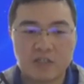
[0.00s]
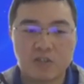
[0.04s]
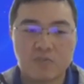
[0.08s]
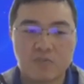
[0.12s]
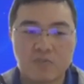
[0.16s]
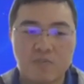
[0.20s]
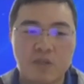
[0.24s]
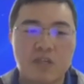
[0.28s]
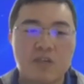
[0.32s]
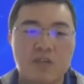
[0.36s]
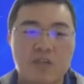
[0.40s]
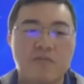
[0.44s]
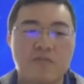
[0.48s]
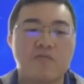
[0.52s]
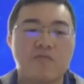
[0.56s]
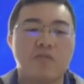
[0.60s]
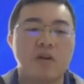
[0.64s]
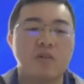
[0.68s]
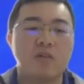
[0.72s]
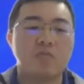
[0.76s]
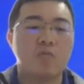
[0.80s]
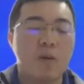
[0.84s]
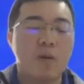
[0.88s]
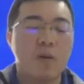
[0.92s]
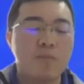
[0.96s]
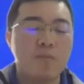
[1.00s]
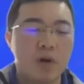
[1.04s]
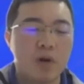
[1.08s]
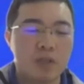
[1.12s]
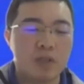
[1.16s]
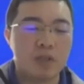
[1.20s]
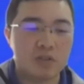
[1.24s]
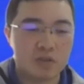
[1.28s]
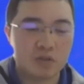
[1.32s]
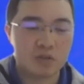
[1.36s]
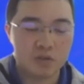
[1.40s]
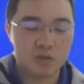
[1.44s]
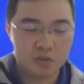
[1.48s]
could be from
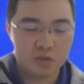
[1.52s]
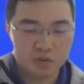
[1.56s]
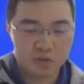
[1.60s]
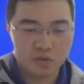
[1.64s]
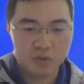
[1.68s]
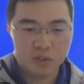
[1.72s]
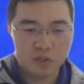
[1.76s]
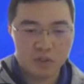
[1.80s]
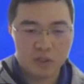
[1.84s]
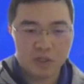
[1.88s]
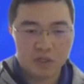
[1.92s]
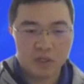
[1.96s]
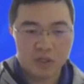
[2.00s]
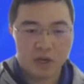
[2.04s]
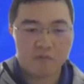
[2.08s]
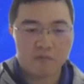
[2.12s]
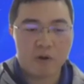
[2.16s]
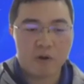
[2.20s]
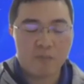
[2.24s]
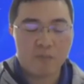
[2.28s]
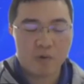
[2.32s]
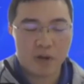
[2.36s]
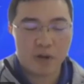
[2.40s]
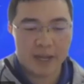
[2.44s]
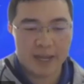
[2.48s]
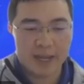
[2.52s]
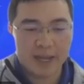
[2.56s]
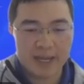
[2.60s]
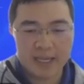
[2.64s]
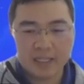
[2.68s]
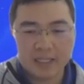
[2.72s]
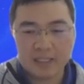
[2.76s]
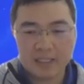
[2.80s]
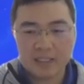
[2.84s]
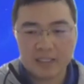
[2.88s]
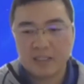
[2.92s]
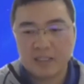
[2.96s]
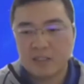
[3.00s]

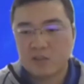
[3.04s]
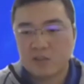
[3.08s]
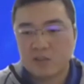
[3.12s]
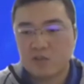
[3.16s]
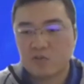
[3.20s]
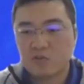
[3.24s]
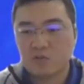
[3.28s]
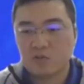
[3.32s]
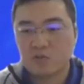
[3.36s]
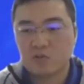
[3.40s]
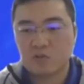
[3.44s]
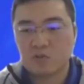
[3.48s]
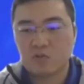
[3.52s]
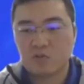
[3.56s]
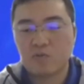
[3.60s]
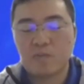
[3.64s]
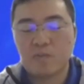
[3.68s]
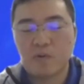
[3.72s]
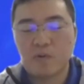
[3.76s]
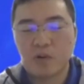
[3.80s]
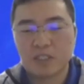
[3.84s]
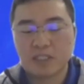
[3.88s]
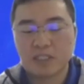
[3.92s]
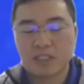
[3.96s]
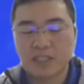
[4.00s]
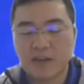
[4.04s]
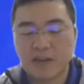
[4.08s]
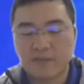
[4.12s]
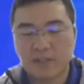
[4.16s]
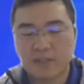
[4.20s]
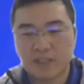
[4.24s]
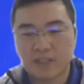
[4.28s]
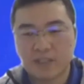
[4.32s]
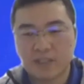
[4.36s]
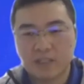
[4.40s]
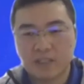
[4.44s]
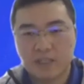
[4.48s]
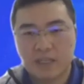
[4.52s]
1.8 to
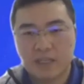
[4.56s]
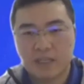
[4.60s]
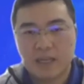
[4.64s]
2.7.